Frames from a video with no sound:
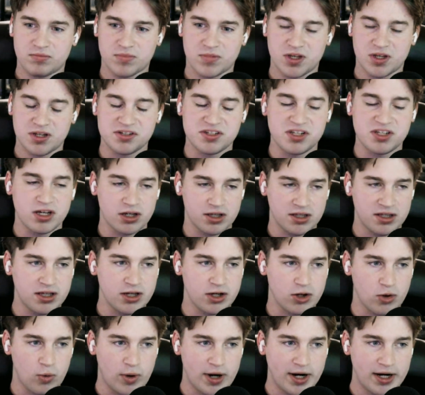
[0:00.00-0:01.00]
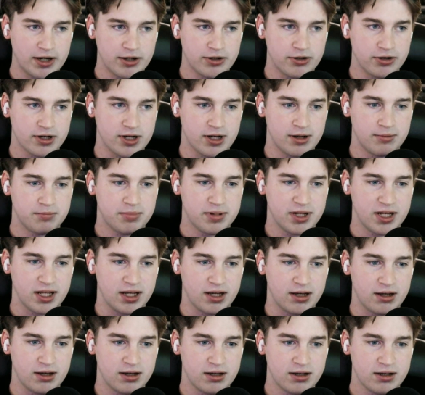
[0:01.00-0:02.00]
because he acquired your
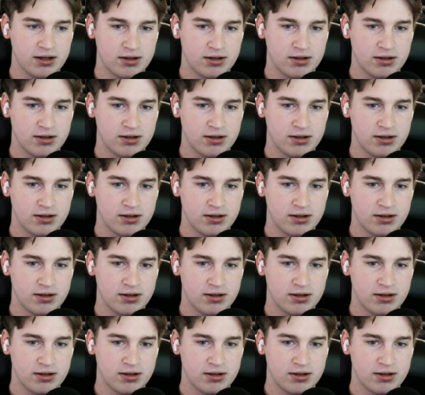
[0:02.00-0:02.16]
company